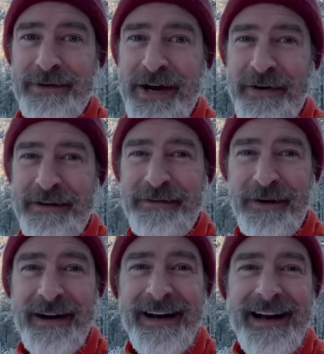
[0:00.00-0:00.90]
going
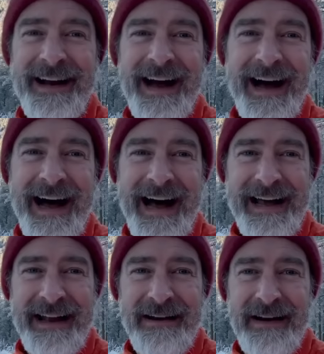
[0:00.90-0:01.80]
for
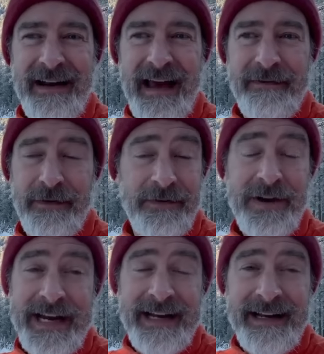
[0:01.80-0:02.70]
uh, for
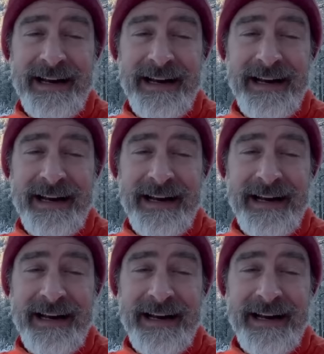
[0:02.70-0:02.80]
free.